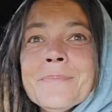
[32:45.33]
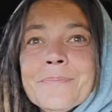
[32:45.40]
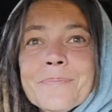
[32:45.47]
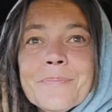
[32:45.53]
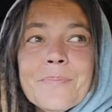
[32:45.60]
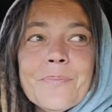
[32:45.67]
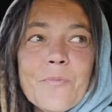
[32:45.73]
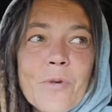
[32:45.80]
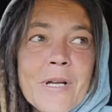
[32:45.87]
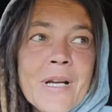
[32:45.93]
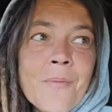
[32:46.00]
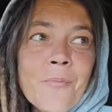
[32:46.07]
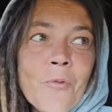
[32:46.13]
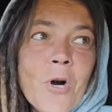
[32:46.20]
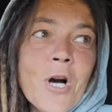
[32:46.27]
When
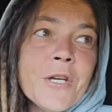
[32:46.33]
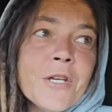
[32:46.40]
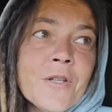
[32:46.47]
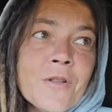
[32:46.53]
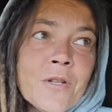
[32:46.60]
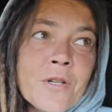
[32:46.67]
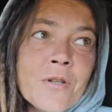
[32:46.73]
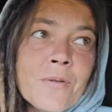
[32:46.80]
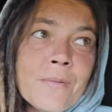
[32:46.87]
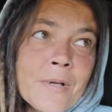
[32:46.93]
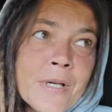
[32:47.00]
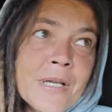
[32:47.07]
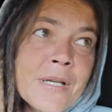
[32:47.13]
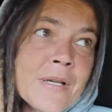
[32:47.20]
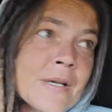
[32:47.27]
I'm walking little
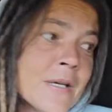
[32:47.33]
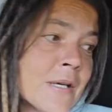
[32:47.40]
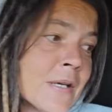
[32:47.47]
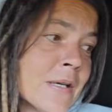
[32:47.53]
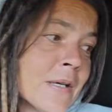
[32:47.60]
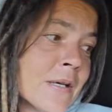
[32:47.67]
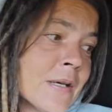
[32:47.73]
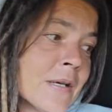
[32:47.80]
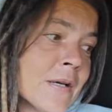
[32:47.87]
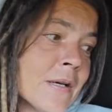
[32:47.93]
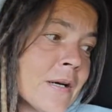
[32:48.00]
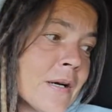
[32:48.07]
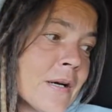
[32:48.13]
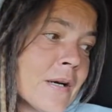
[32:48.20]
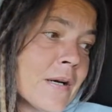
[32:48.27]
one,
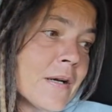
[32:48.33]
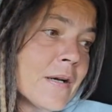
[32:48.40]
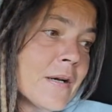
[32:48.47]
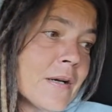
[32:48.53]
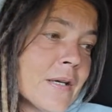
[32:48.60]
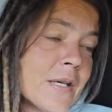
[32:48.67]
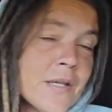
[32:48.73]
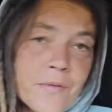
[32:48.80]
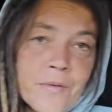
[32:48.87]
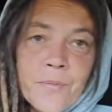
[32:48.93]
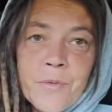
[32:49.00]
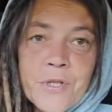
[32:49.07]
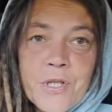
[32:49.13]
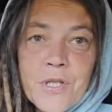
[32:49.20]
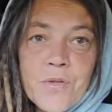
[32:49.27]
even
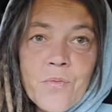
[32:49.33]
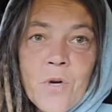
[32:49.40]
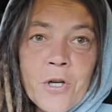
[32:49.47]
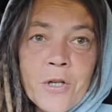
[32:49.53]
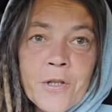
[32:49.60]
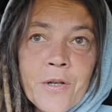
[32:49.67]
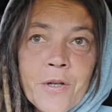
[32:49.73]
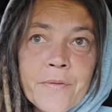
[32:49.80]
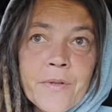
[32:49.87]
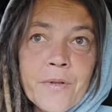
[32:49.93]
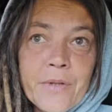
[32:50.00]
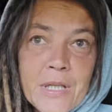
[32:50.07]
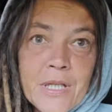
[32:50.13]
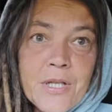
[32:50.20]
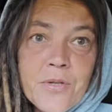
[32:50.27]
when she's walking off the
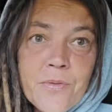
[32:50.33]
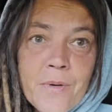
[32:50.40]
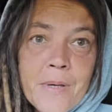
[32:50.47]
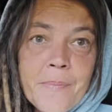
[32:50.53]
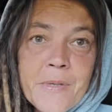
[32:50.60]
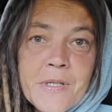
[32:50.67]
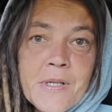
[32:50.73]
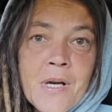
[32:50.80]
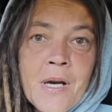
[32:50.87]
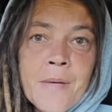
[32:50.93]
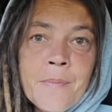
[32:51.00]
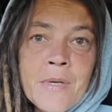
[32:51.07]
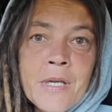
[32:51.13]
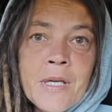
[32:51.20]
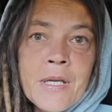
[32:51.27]
leash right beside
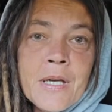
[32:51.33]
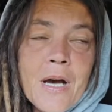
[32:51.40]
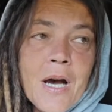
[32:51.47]
me,